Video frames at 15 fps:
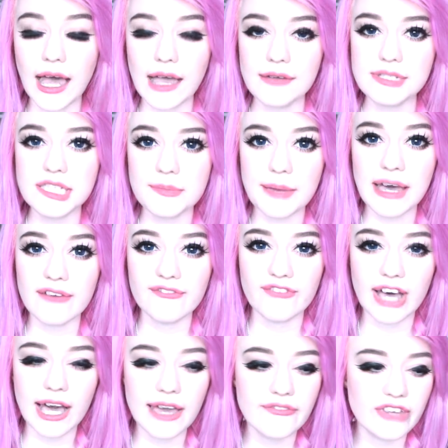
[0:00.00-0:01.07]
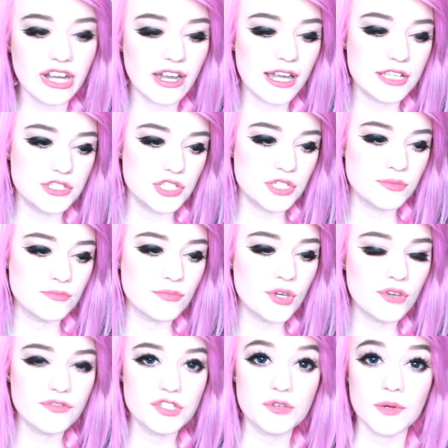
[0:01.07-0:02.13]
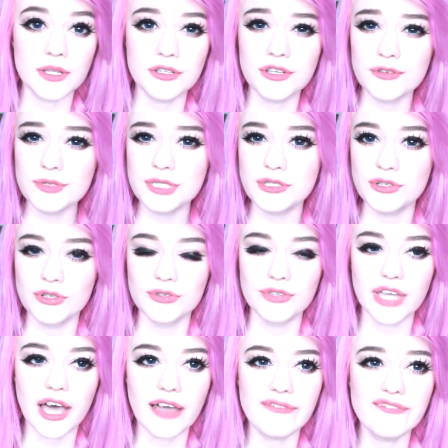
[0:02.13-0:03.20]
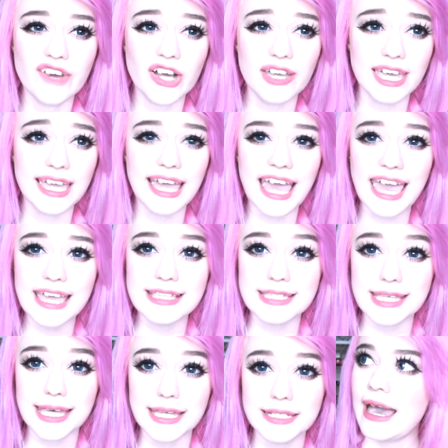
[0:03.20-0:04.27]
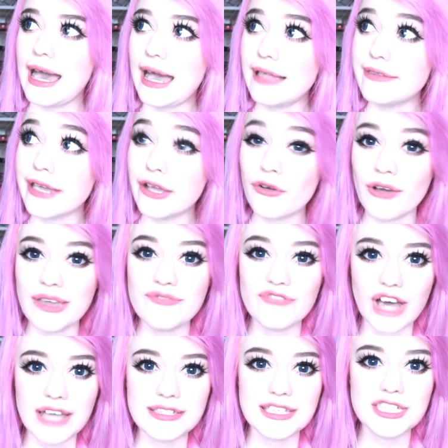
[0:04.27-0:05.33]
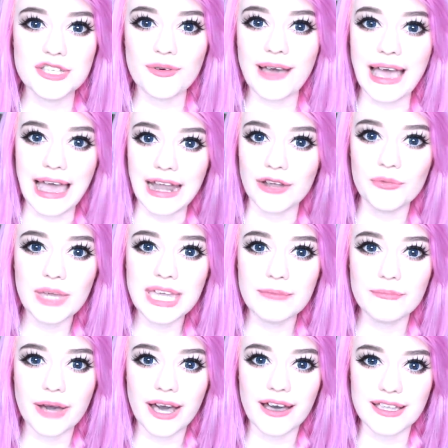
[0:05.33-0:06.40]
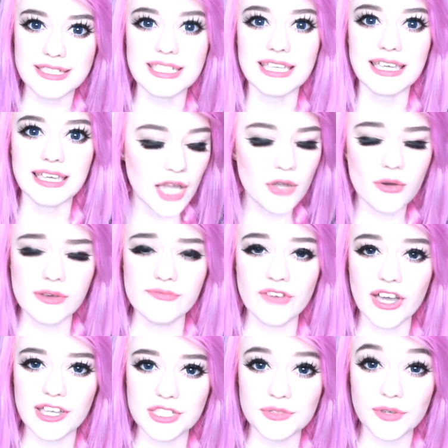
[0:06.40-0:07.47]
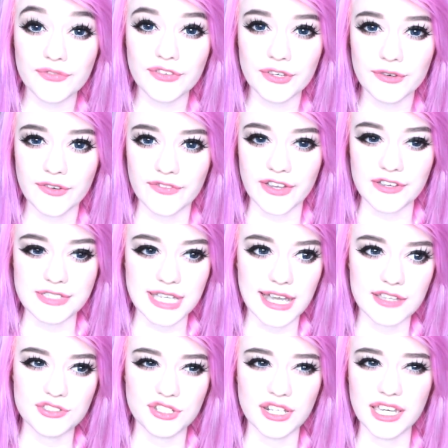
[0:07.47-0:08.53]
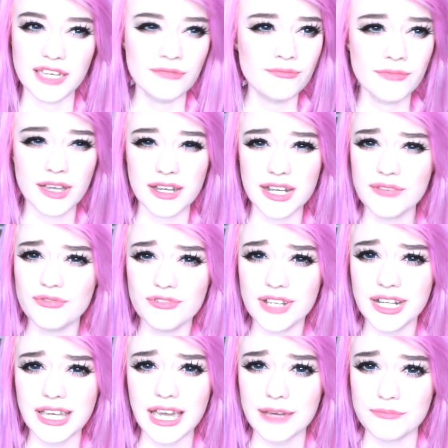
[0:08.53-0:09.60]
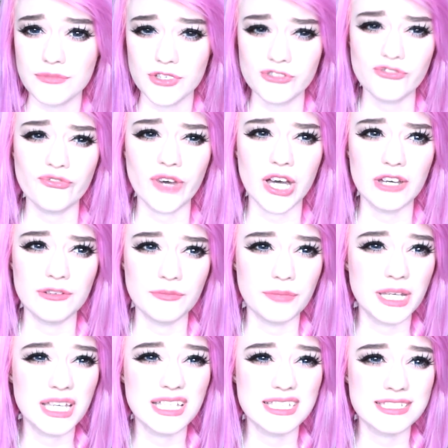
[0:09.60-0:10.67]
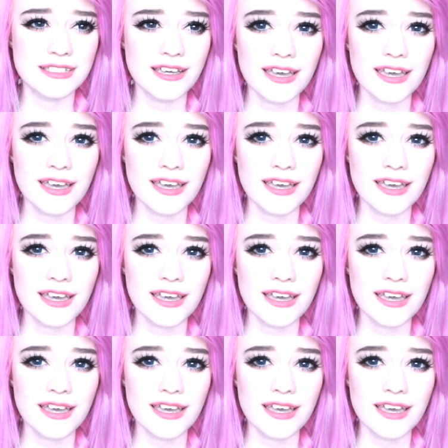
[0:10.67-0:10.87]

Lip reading: I was about 5 and I had just moved to a new school that I fucking hated, and I got invited to a Halloween party. I got invited to a few of those actually. I never really had much fun because